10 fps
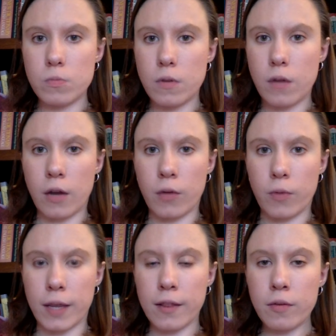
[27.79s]
on a
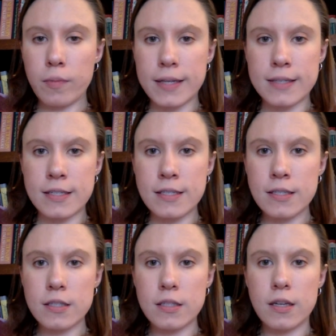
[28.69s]
regular
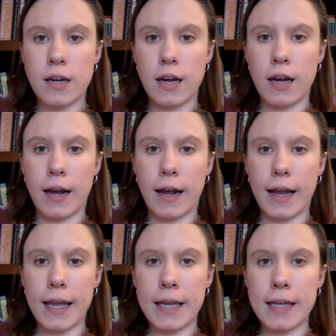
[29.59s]
basis
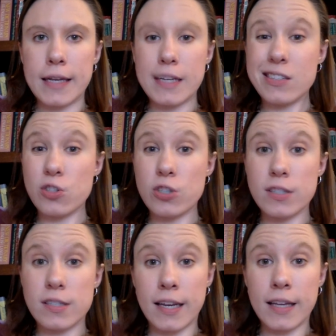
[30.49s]
and it's
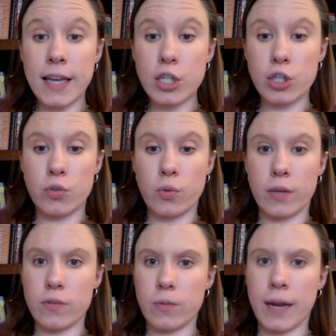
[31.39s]
just second nature to
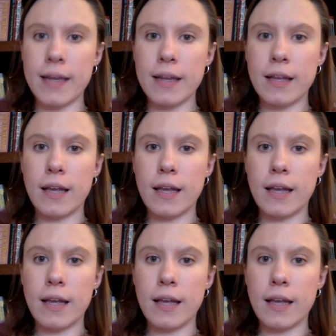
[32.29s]
us, right?